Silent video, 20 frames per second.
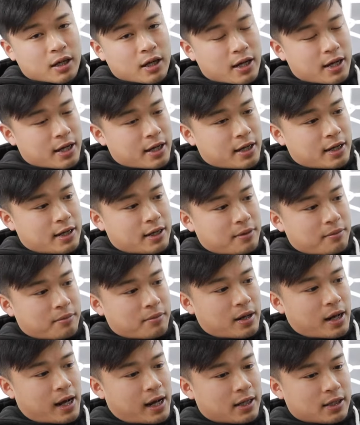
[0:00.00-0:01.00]

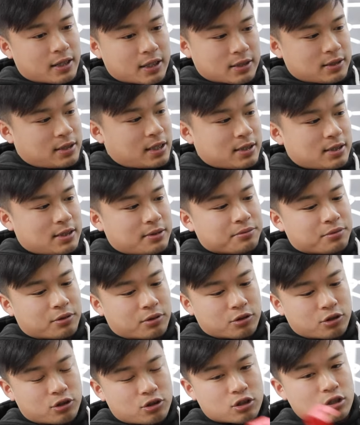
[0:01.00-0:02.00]
and it's dead
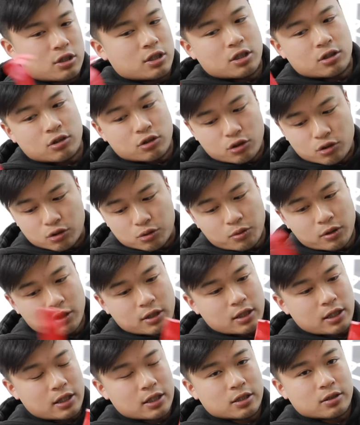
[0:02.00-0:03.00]
simple. You just use one
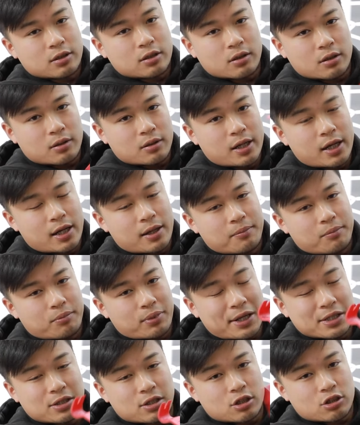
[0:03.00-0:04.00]
of these
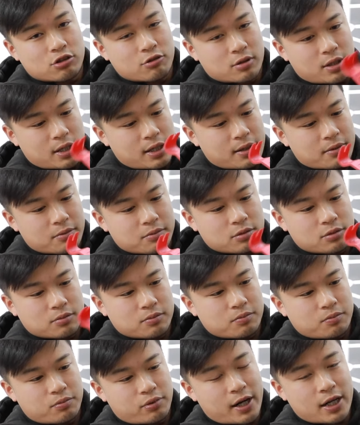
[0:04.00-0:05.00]
plastic
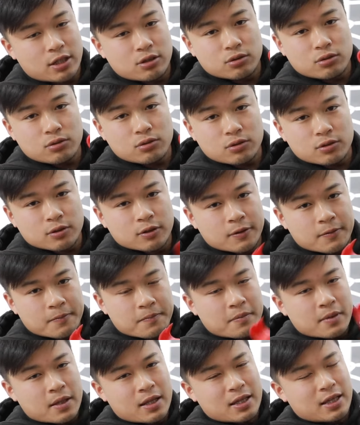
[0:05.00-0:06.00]
pry tools.
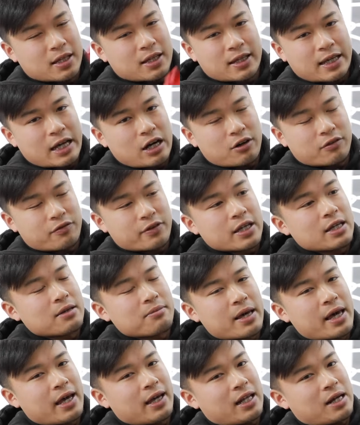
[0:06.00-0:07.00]
You can get off
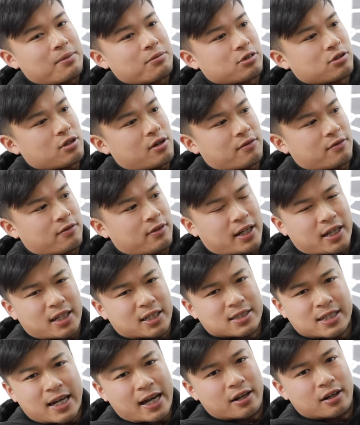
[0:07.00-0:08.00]
eBay and Amazon for like
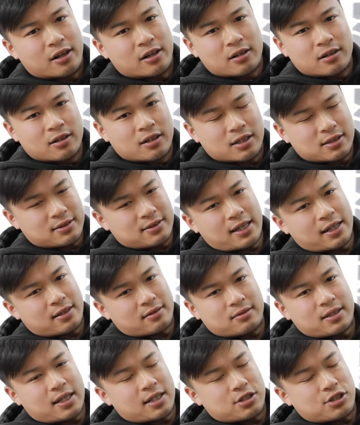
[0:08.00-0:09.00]
a tenner. It's
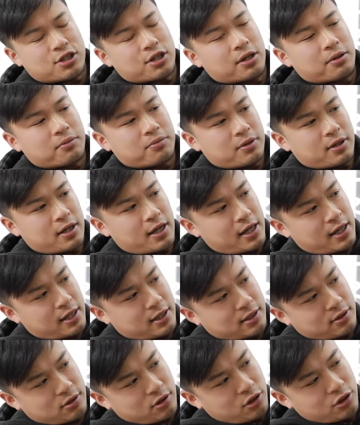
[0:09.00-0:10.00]
dead cheap,
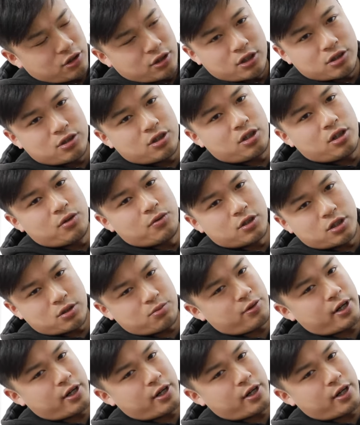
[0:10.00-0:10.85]
and all you need to do is just